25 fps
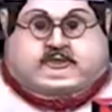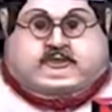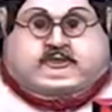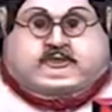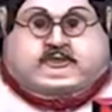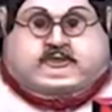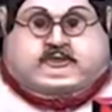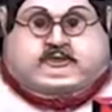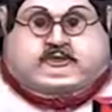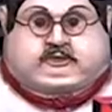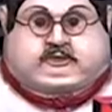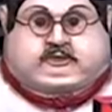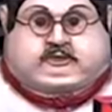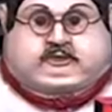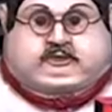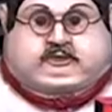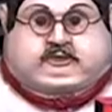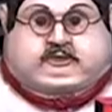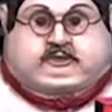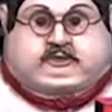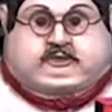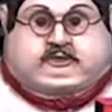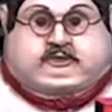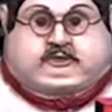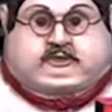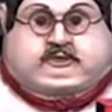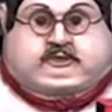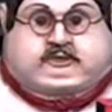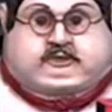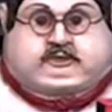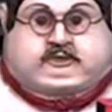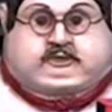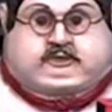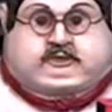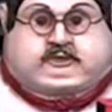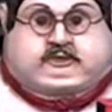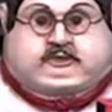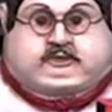
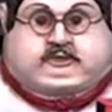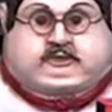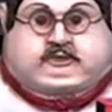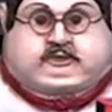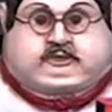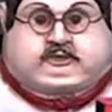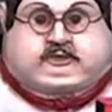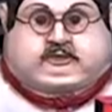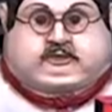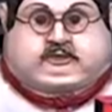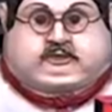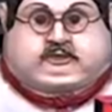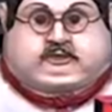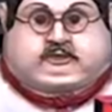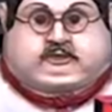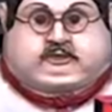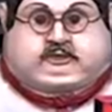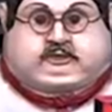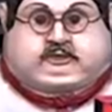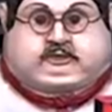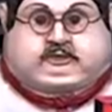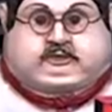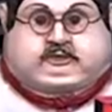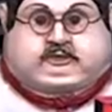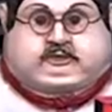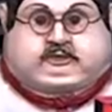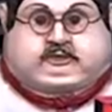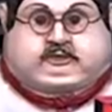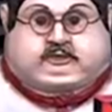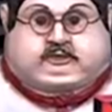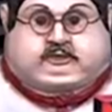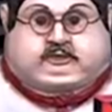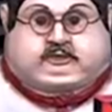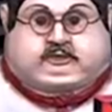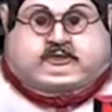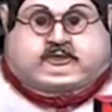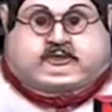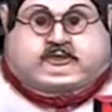
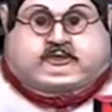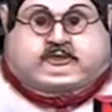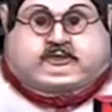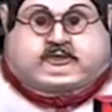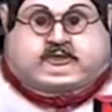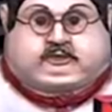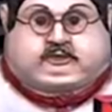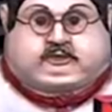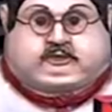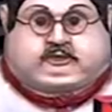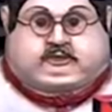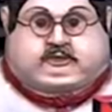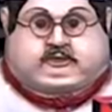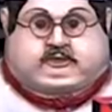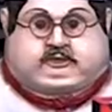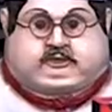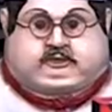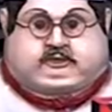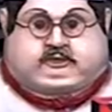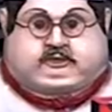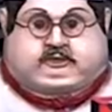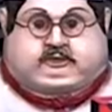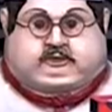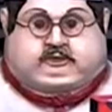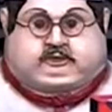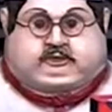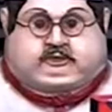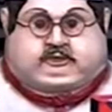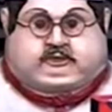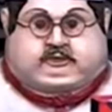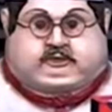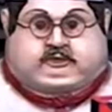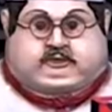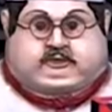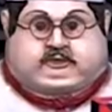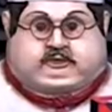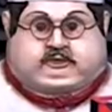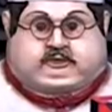
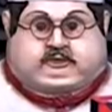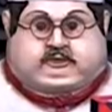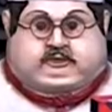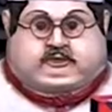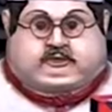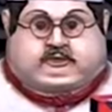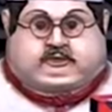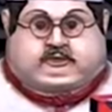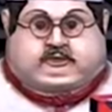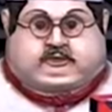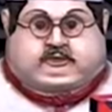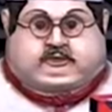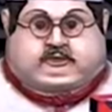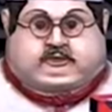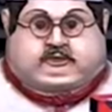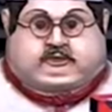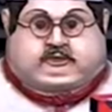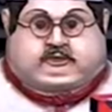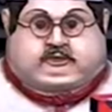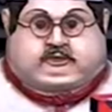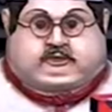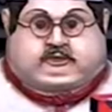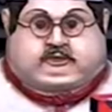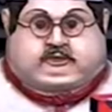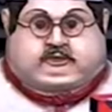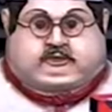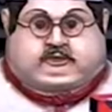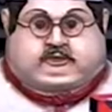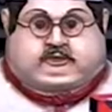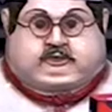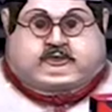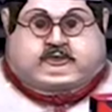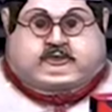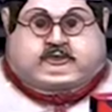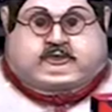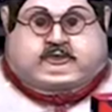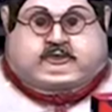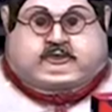
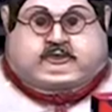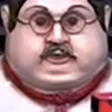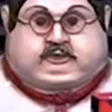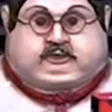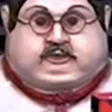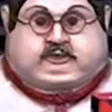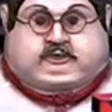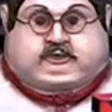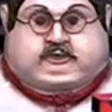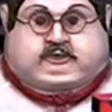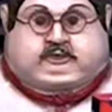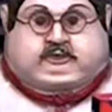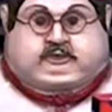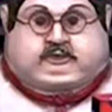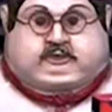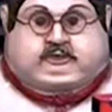(silent)